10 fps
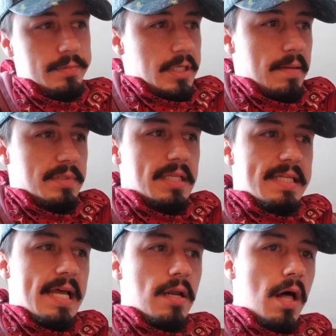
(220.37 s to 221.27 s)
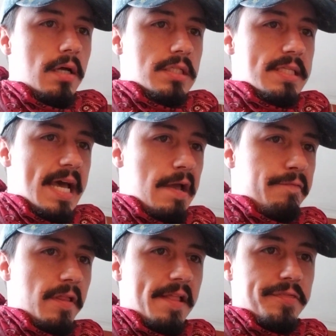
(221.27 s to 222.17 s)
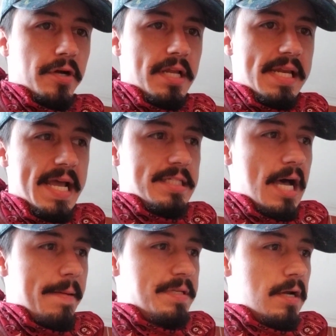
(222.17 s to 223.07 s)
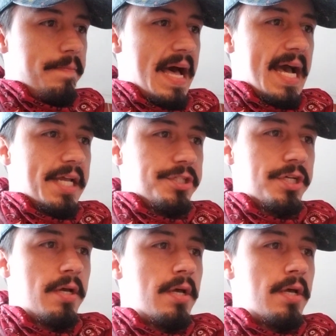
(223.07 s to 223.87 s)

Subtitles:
Comes to $10 a day for that 30-day top tier package.